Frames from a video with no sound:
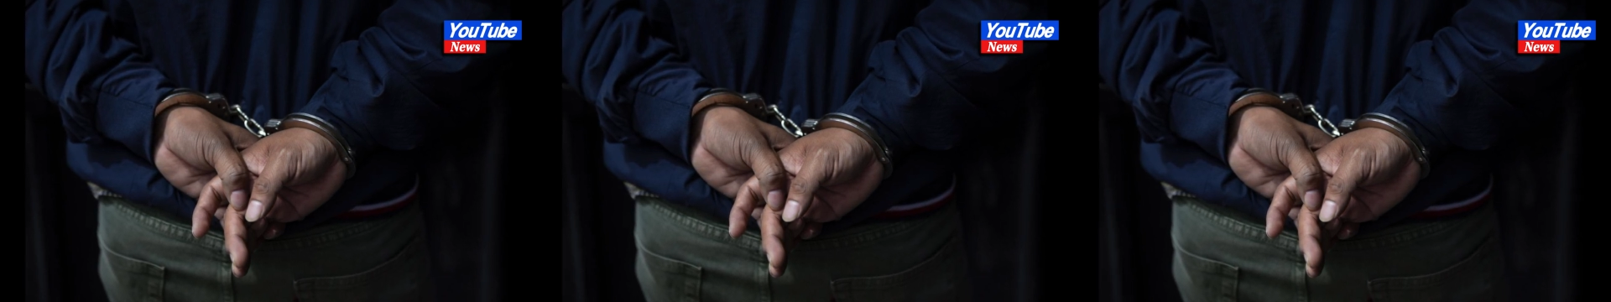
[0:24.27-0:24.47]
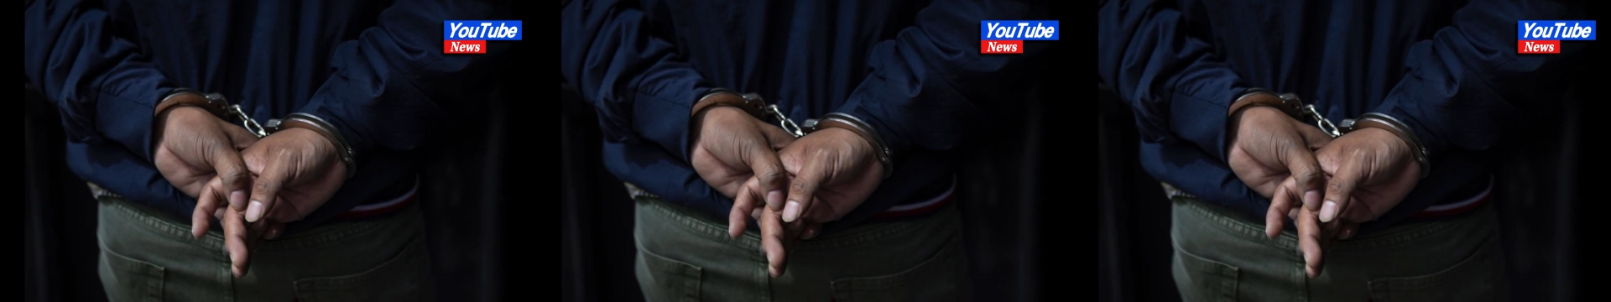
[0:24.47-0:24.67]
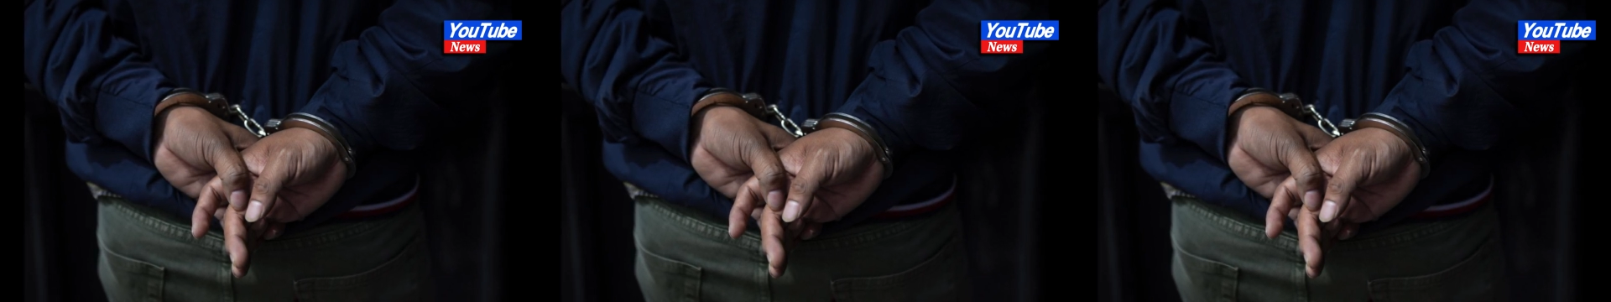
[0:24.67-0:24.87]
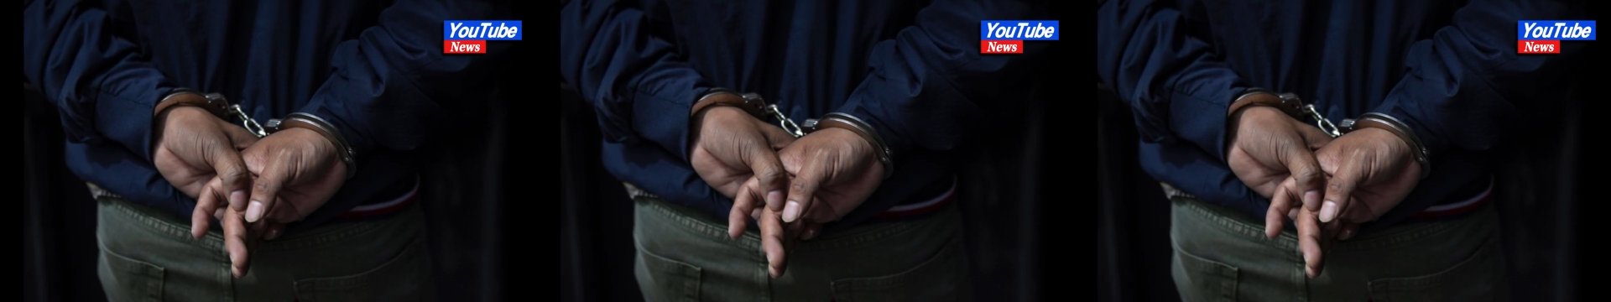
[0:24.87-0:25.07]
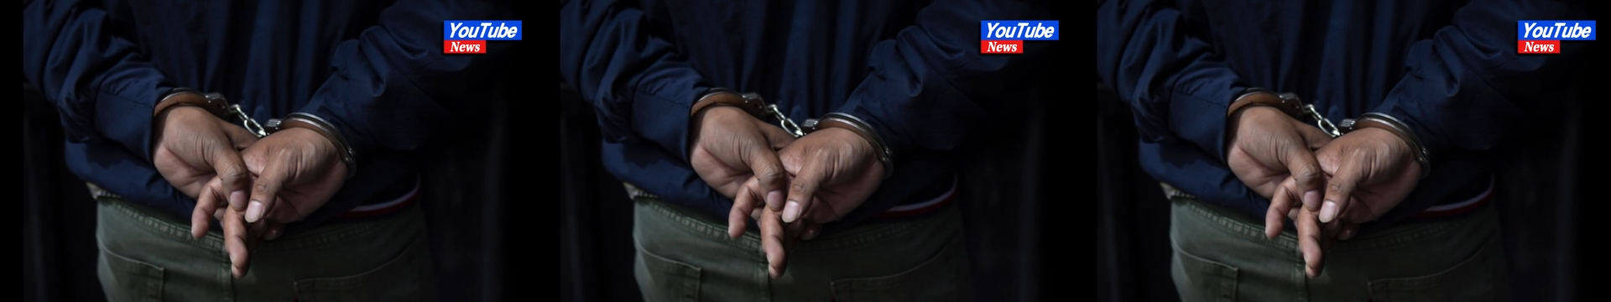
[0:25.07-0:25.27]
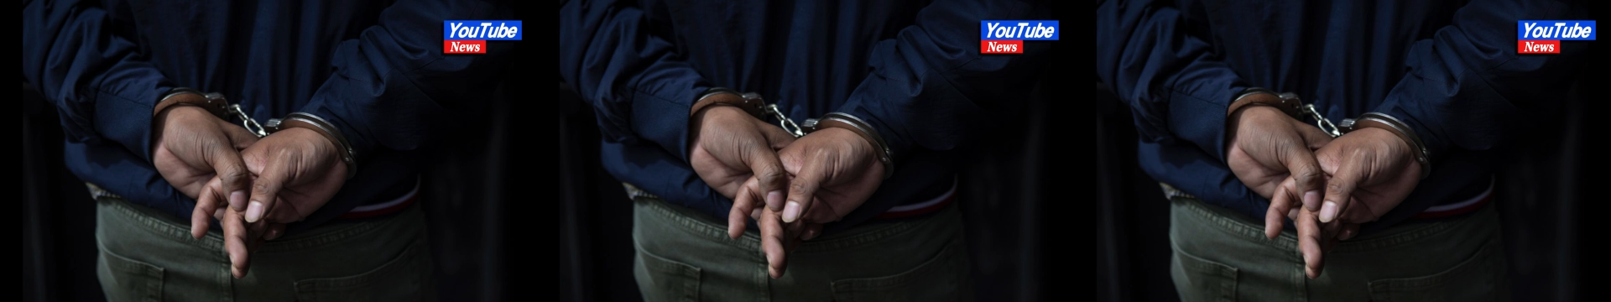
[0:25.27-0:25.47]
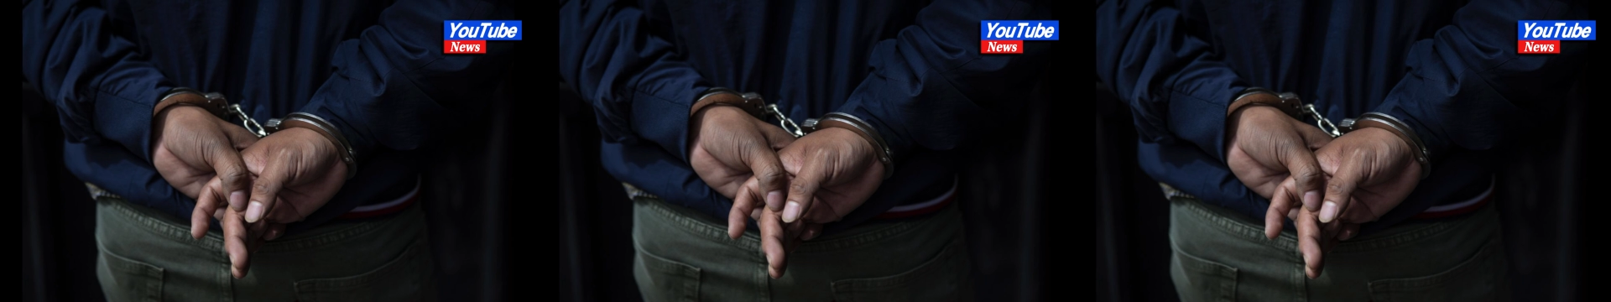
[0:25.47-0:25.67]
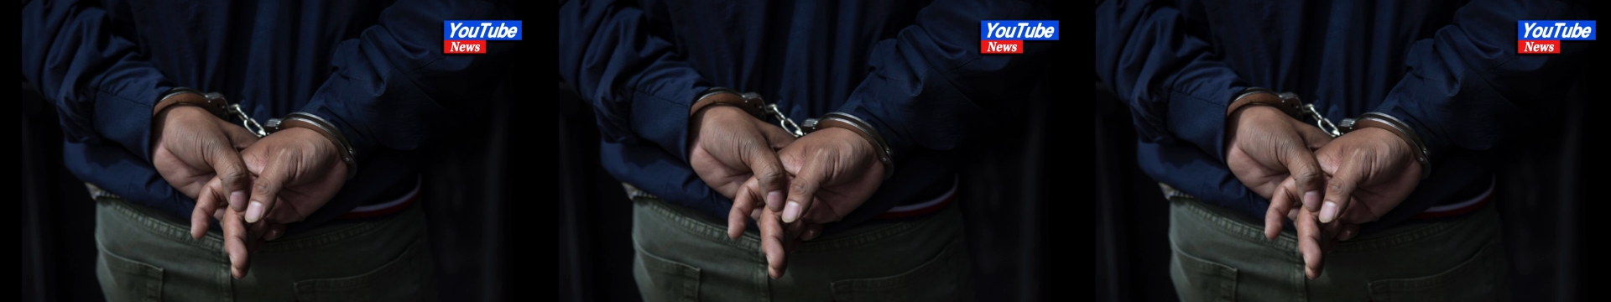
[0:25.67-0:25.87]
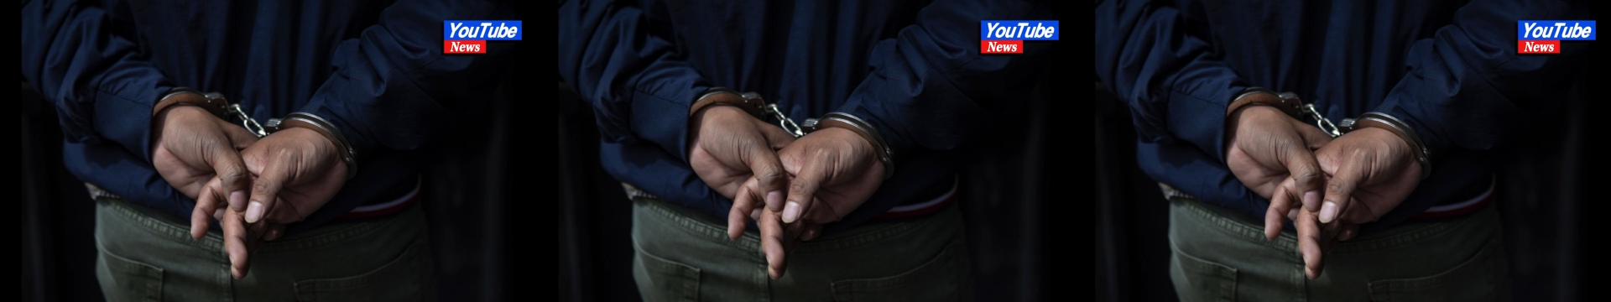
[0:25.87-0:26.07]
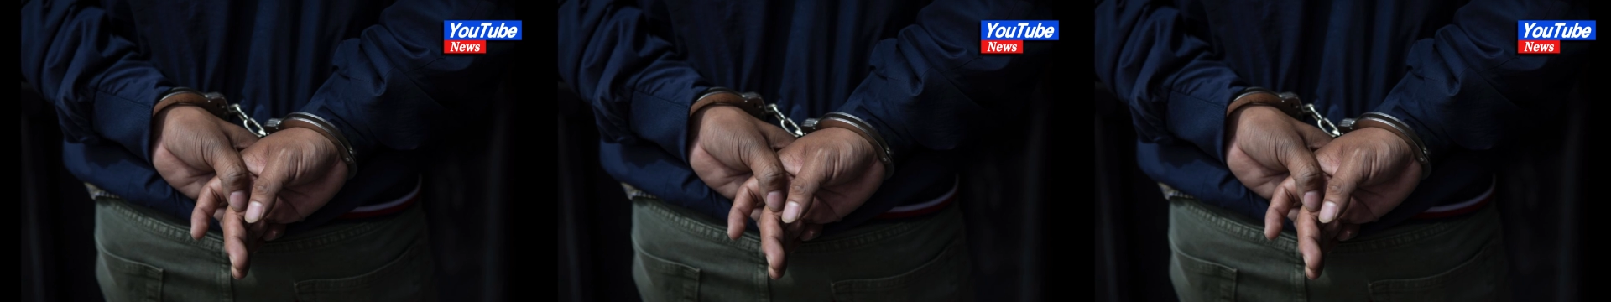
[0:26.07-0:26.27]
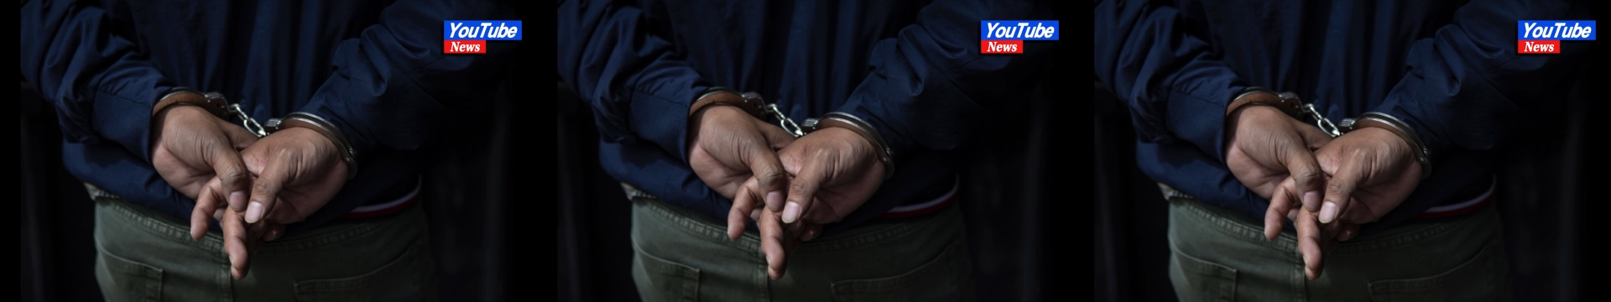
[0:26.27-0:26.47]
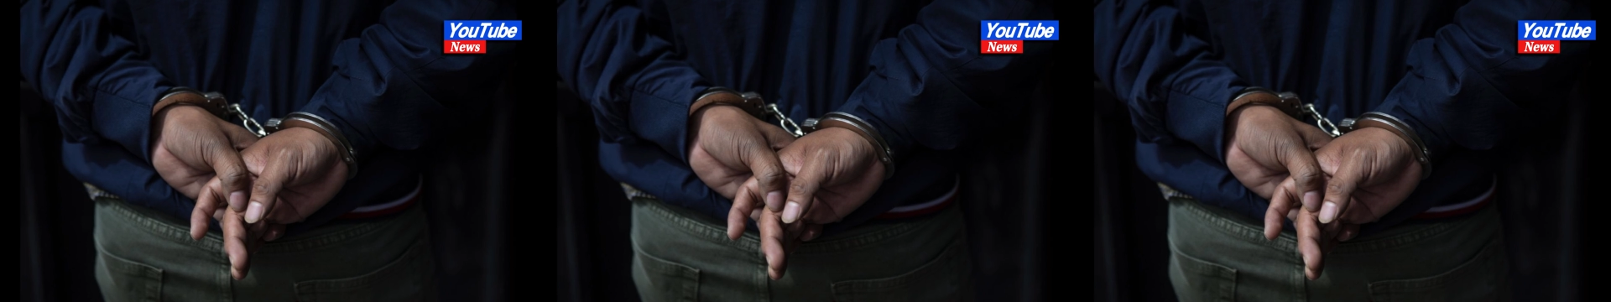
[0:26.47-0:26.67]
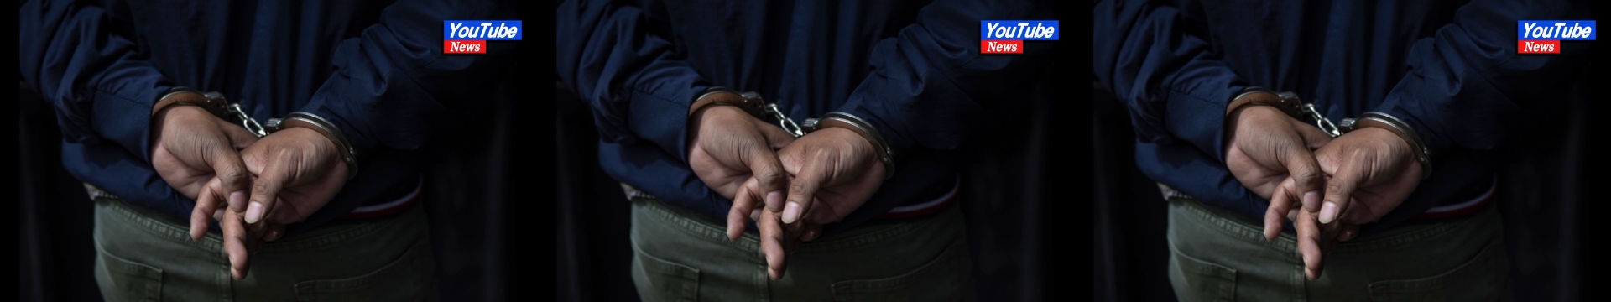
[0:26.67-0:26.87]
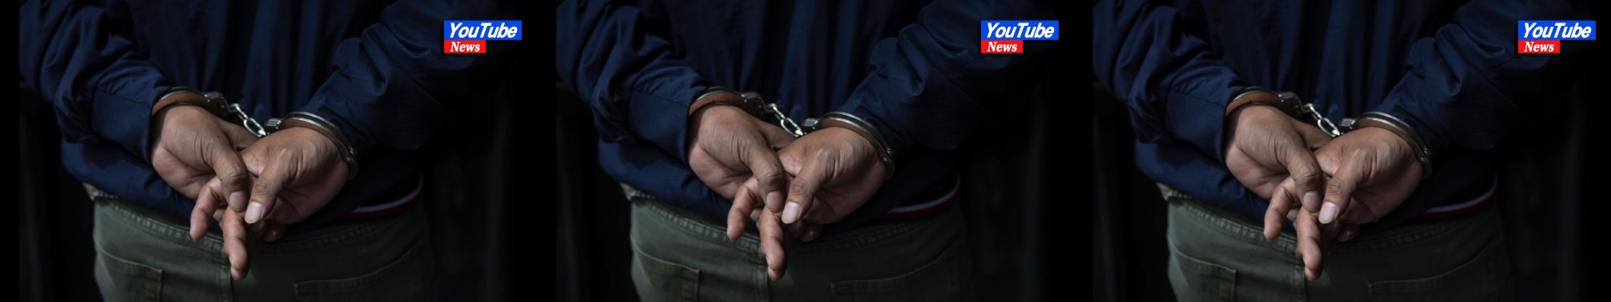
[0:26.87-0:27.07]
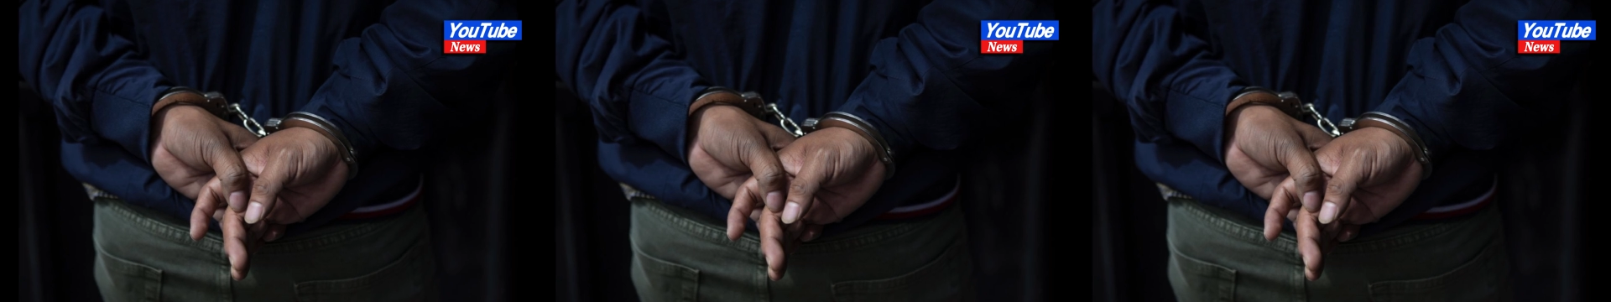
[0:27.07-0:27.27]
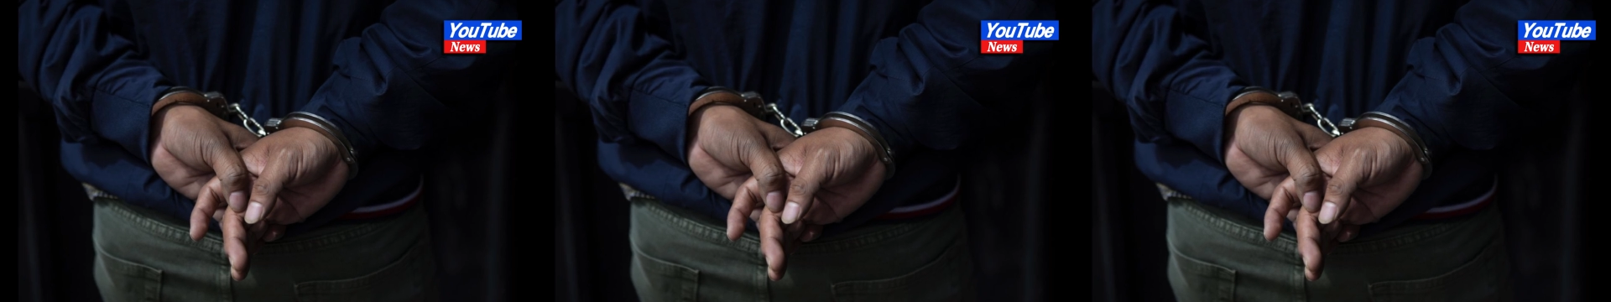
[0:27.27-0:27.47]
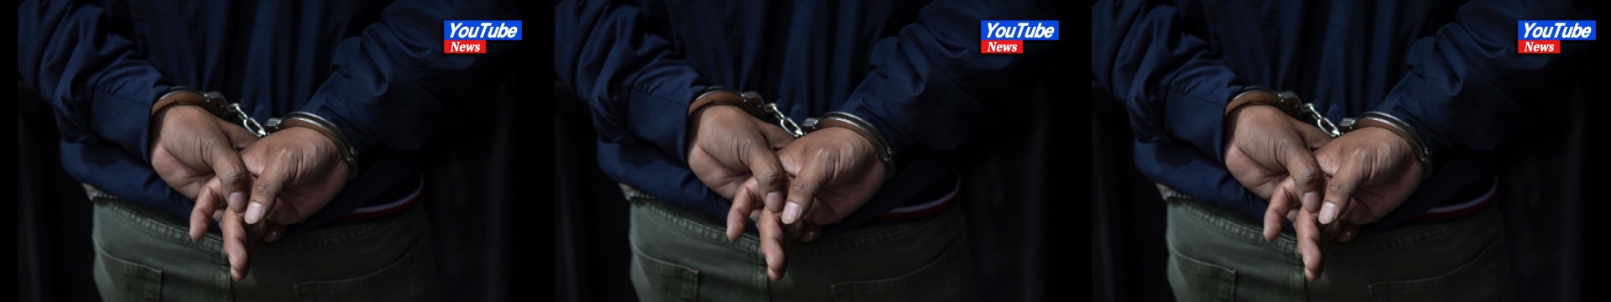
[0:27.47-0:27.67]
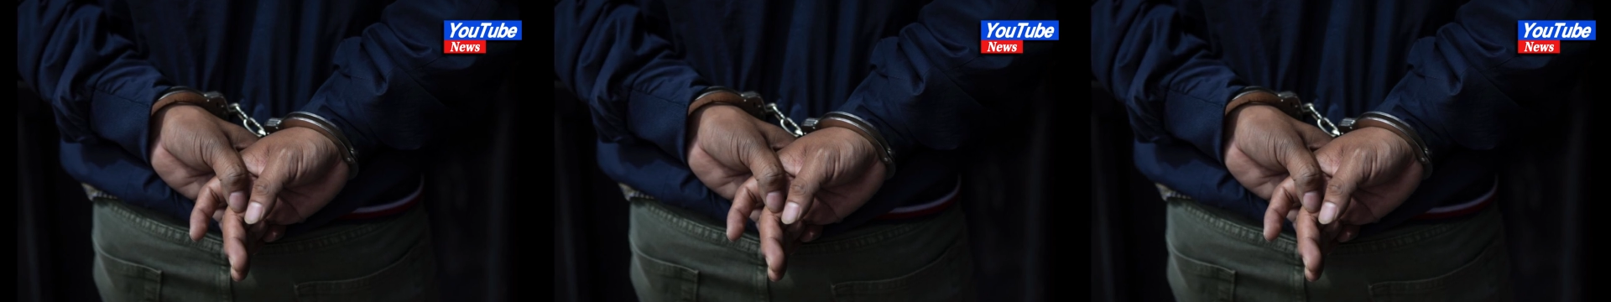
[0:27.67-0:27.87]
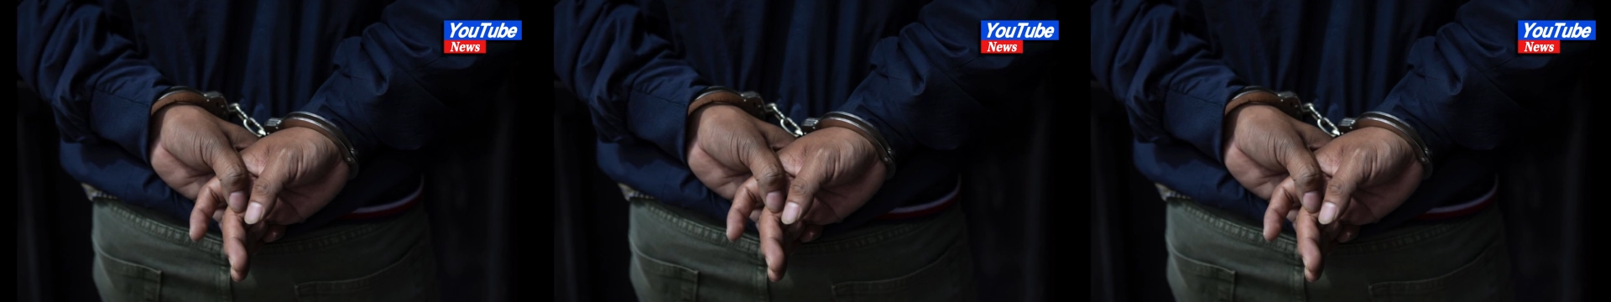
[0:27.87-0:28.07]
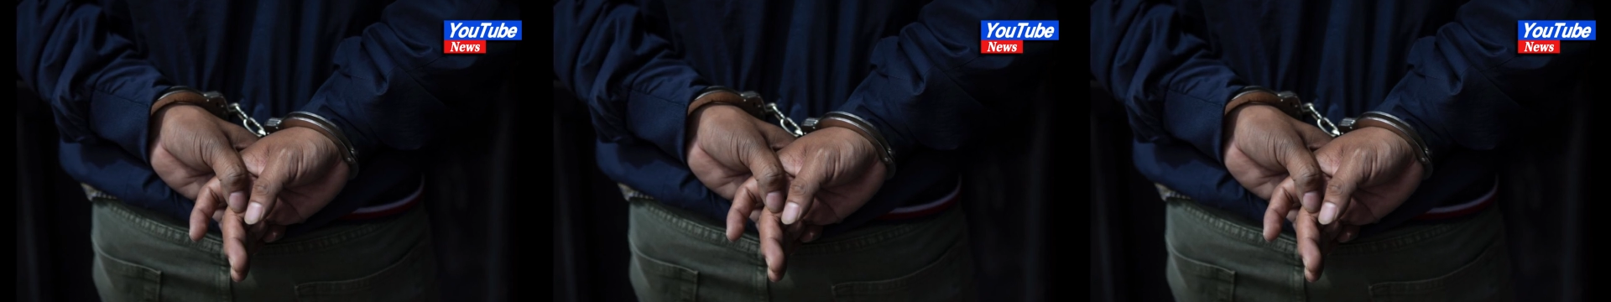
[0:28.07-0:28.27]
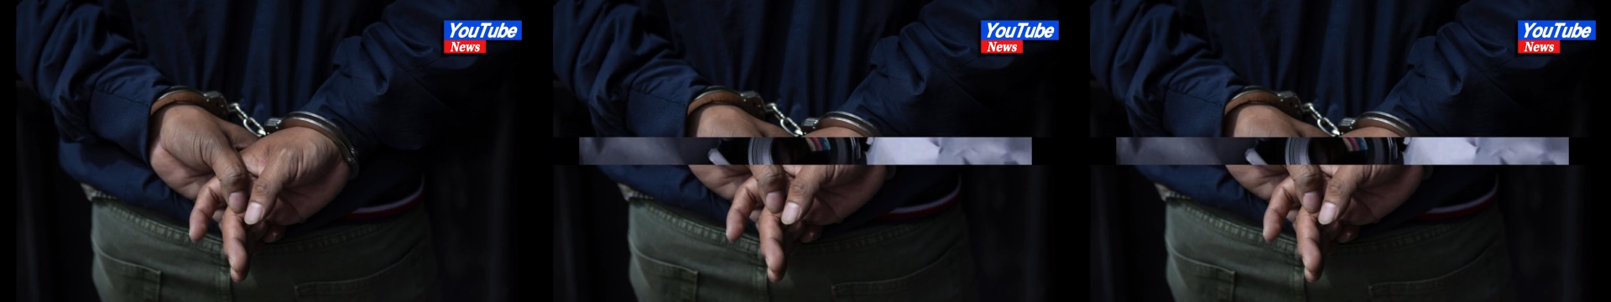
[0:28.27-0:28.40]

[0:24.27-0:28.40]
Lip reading: Nobody's mouth can be seen.